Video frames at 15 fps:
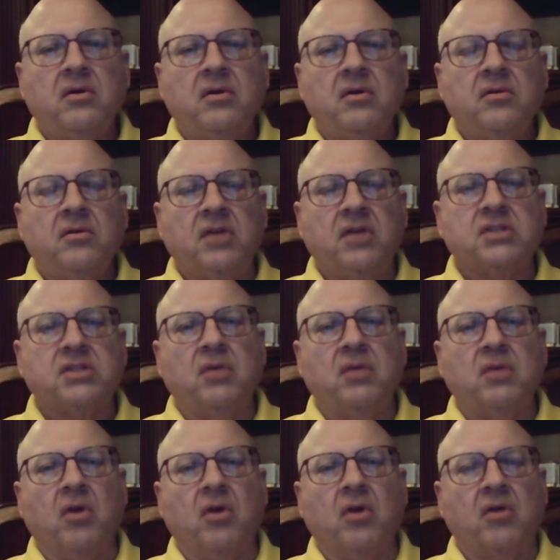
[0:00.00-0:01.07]
Yes, they
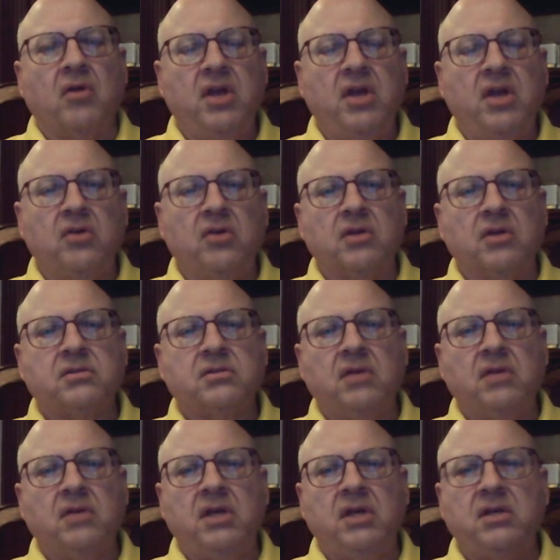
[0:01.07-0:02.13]
were E-units,
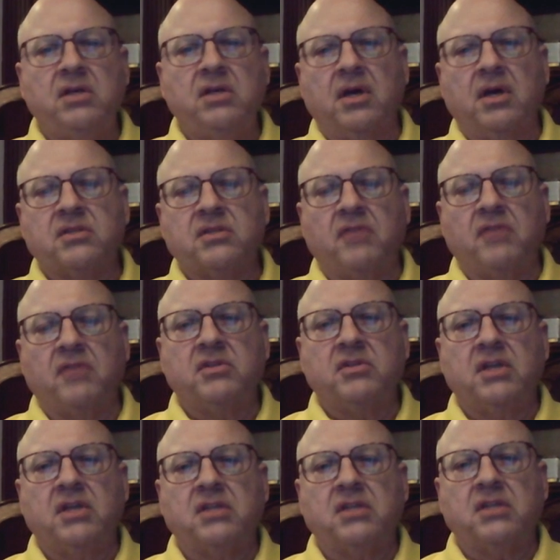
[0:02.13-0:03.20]
E7s, 8s,
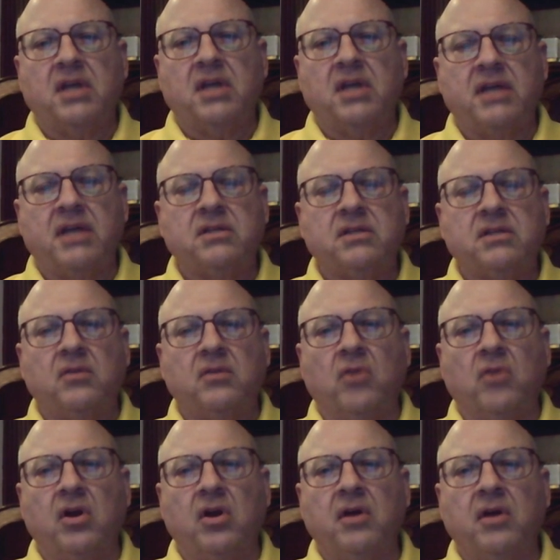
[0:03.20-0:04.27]
and 9s, and we're
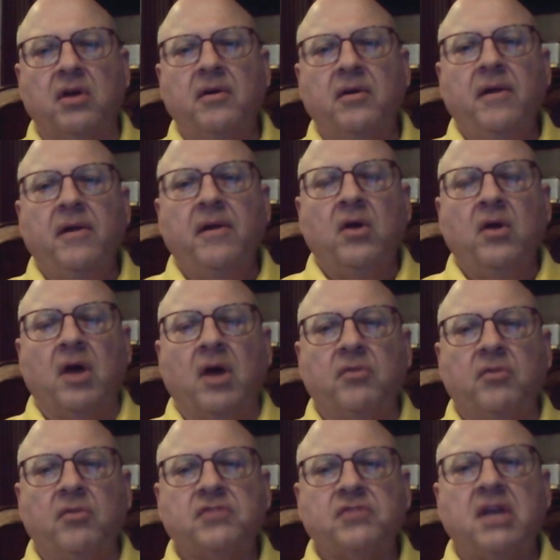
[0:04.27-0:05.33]
gonna. We've
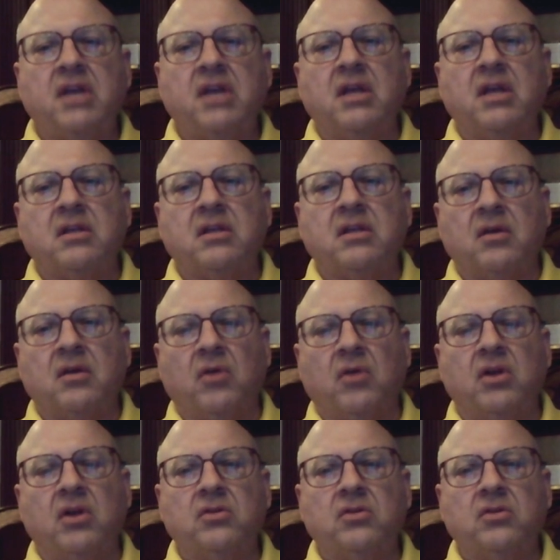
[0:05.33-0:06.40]
said that we're going to
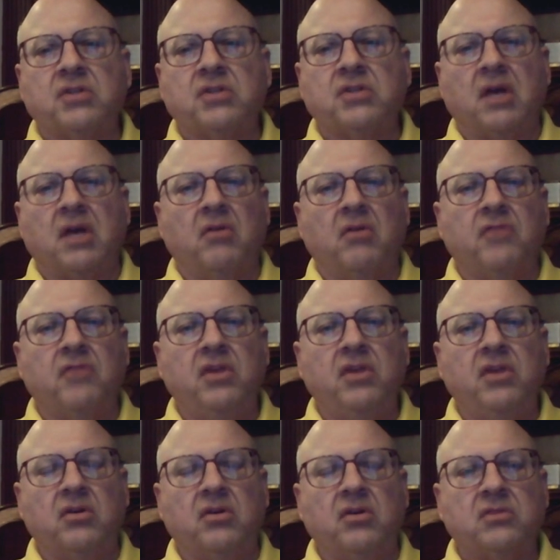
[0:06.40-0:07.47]
do a second run of
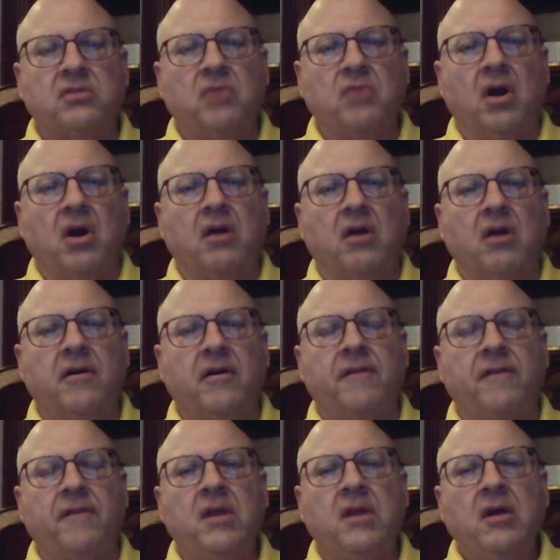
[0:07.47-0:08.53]
E-units. We are, and
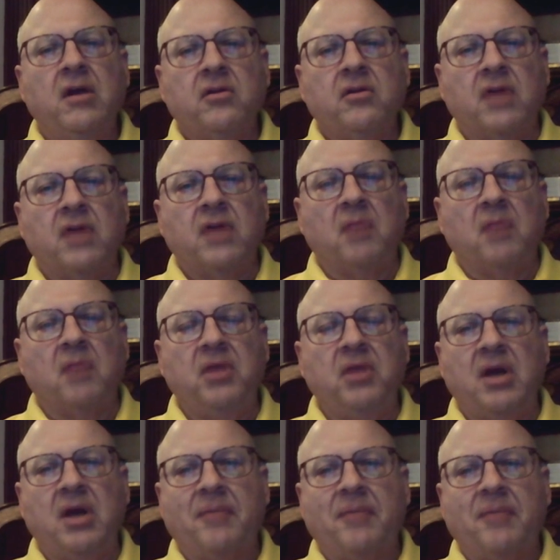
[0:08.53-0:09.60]
that'll be the
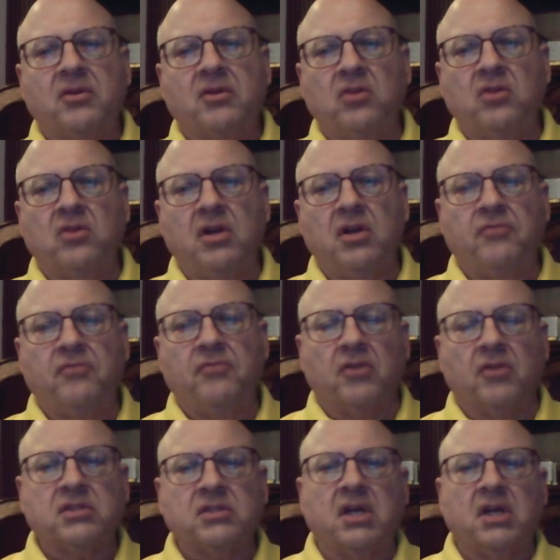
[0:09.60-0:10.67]
opportunity for us
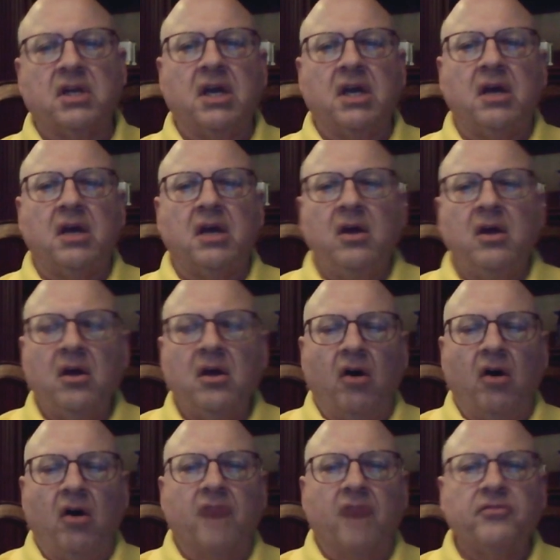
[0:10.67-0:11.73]
to kick
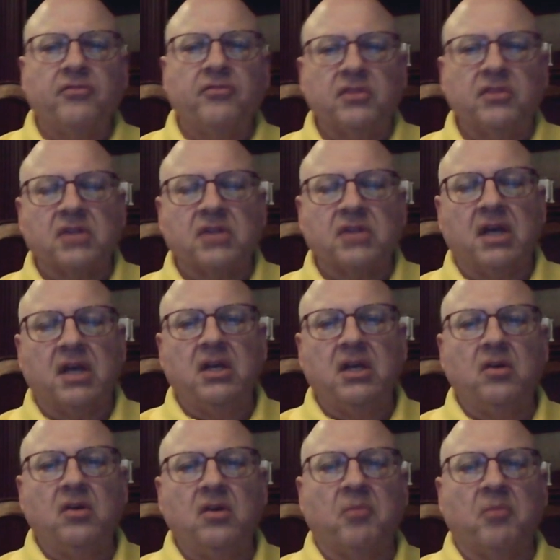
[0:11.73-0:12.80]
off the second E-unit
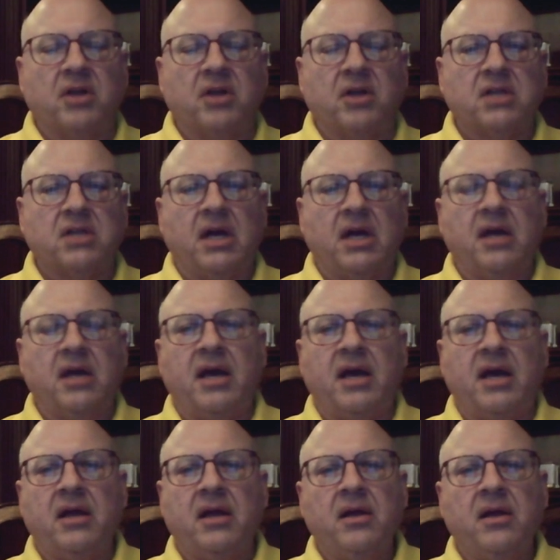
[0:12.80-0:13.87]
project. So you'll likely
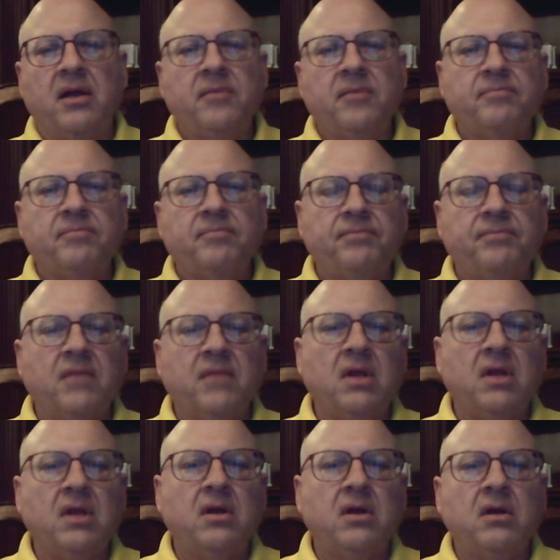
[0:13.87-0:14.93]
do the power to match up
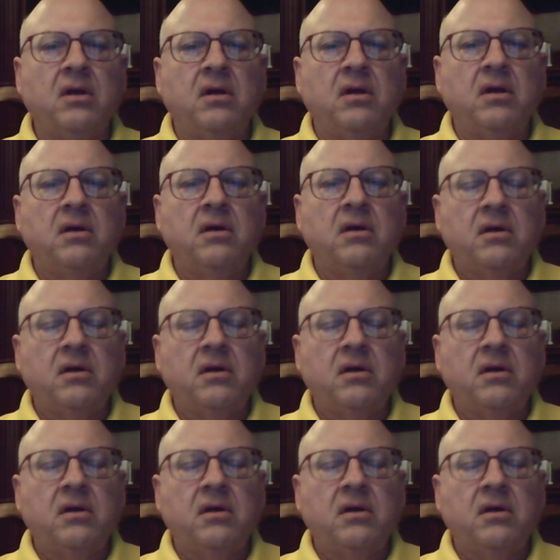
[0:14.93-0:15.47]
to the set.